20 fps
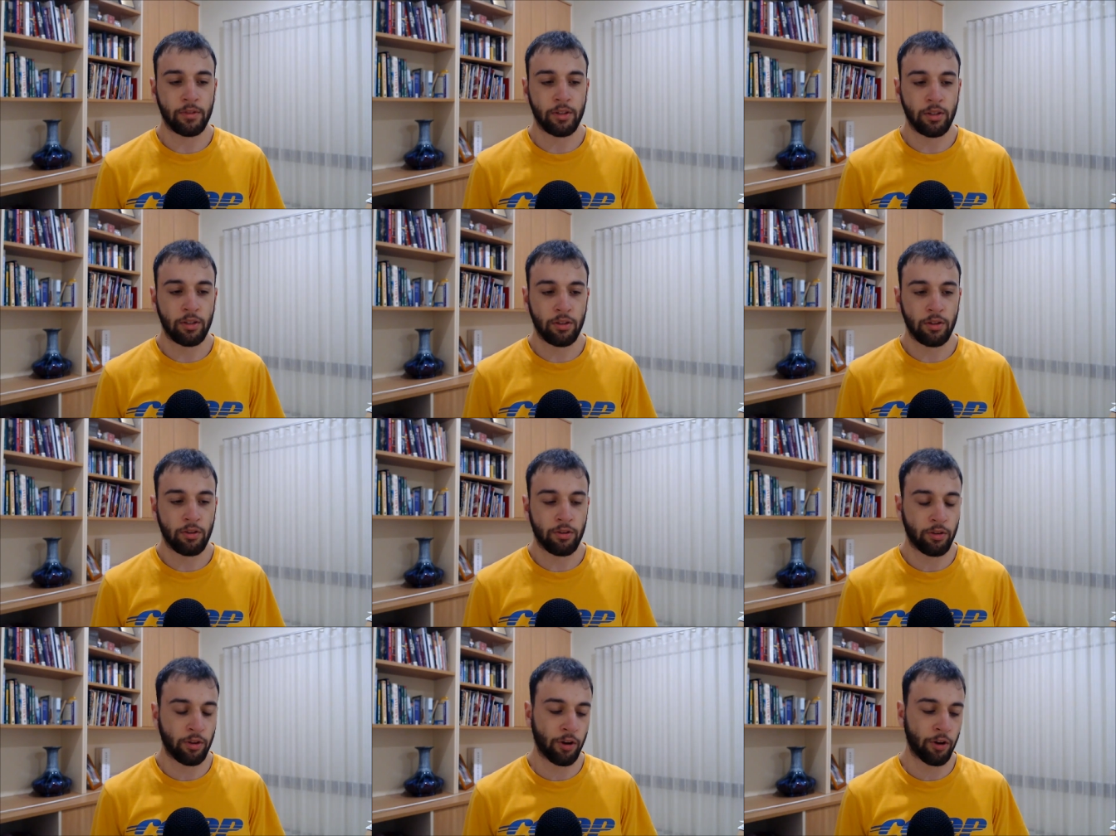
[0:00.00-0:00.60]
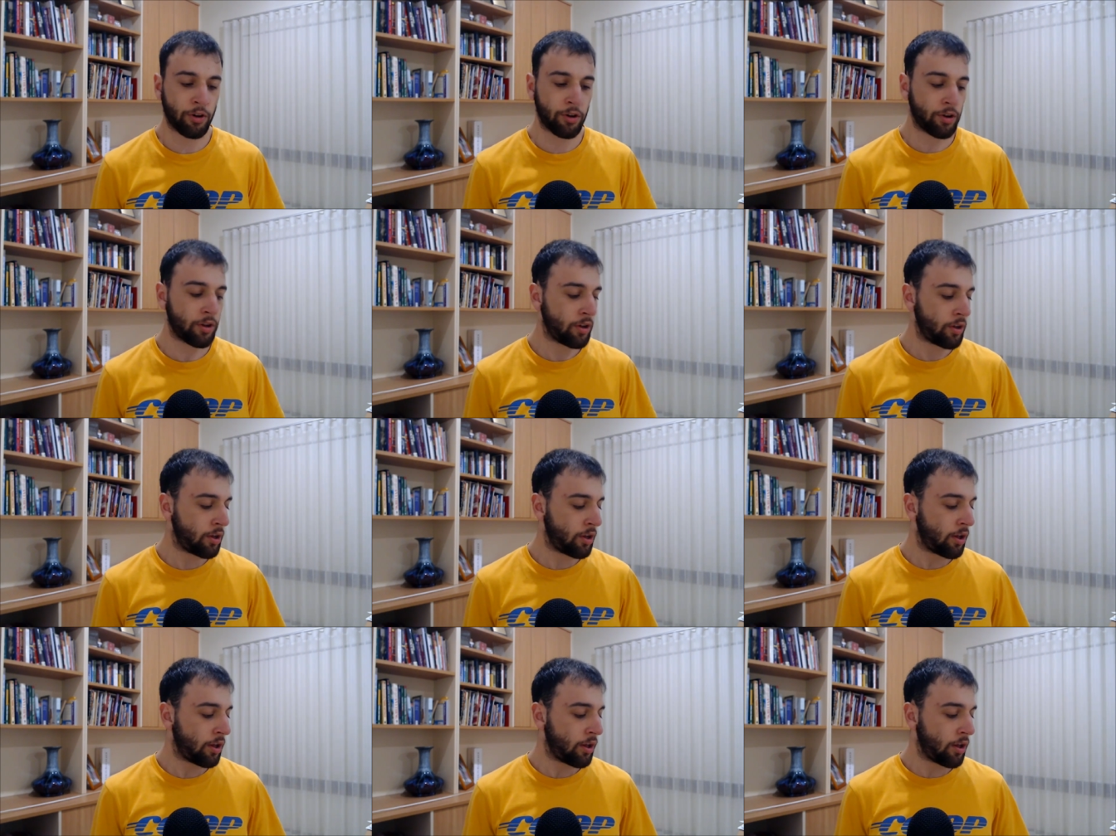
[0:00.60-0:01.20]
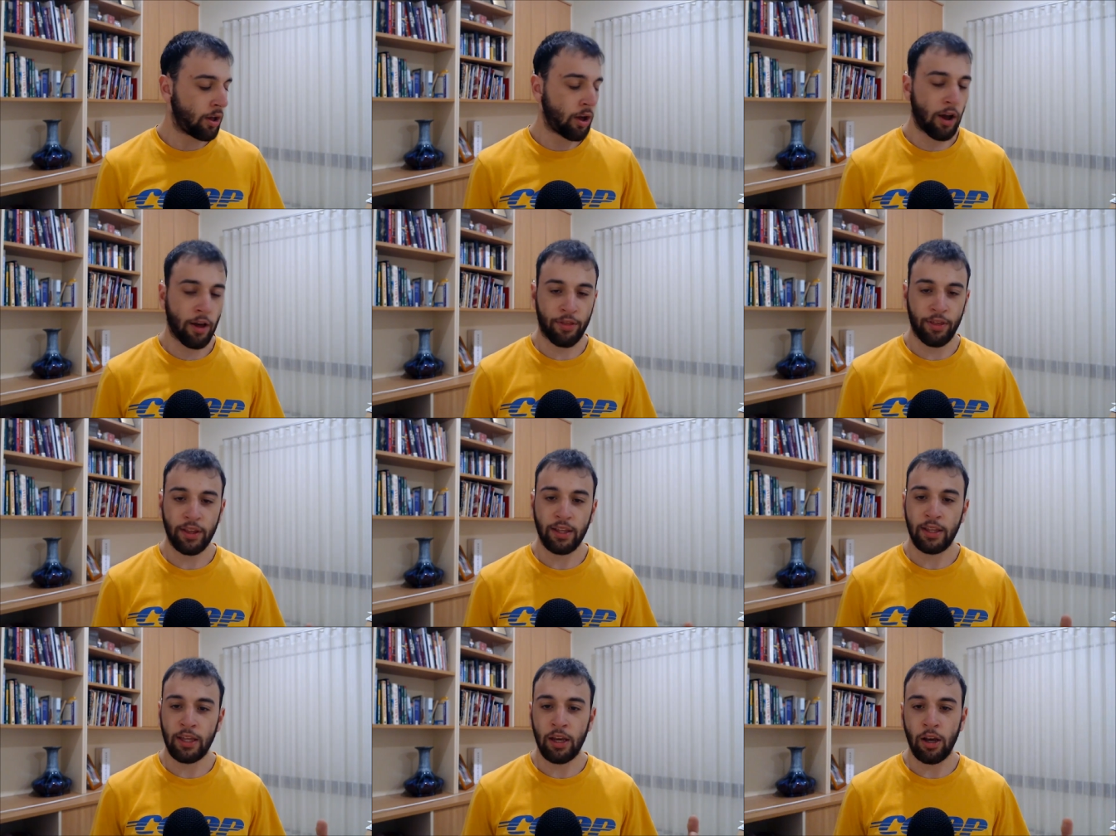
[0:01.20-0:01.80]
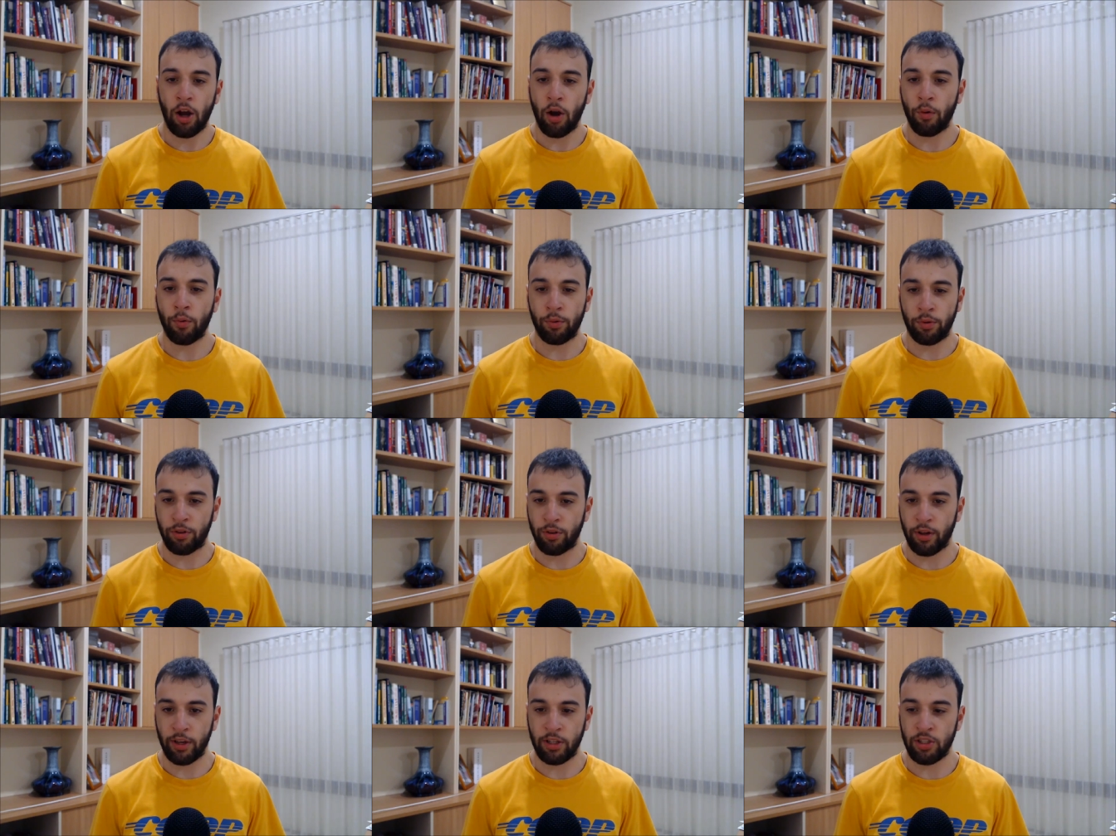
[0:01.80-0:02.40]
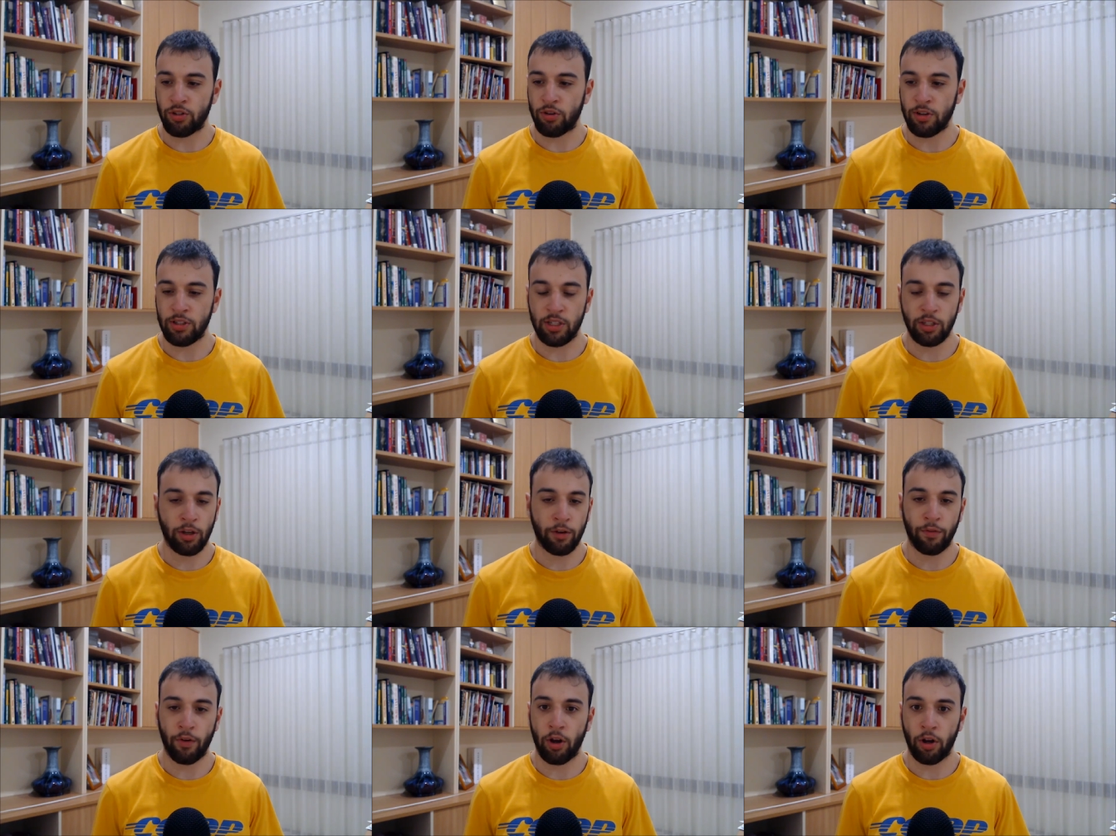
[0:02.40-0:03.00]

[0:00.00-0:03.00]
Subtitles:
So I think, I was stressing over,